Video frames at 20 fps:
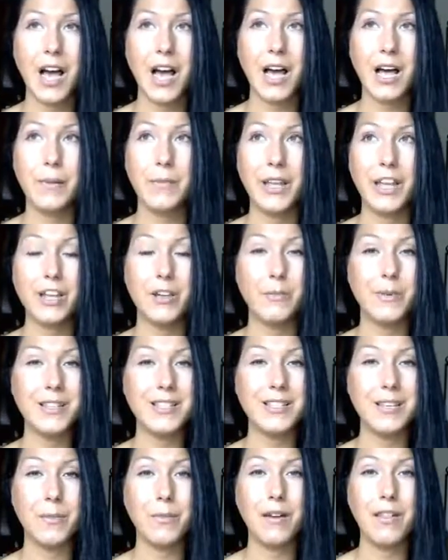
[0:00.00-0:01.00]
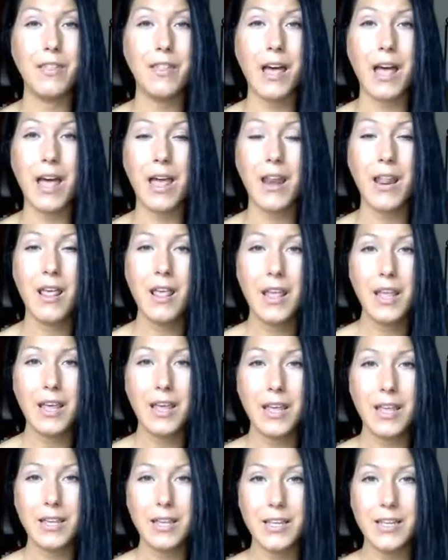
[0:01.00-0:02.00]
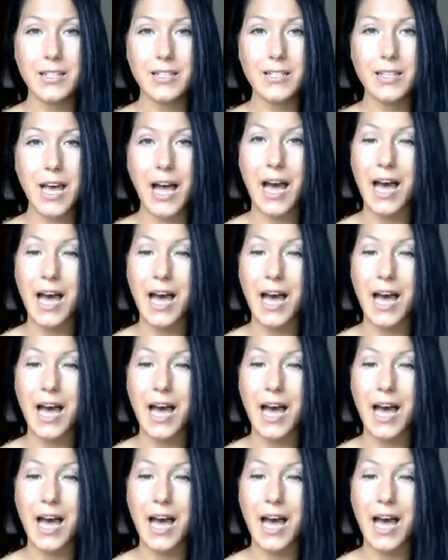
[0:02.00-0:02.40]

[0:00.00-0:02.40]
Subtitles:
It could be someone that has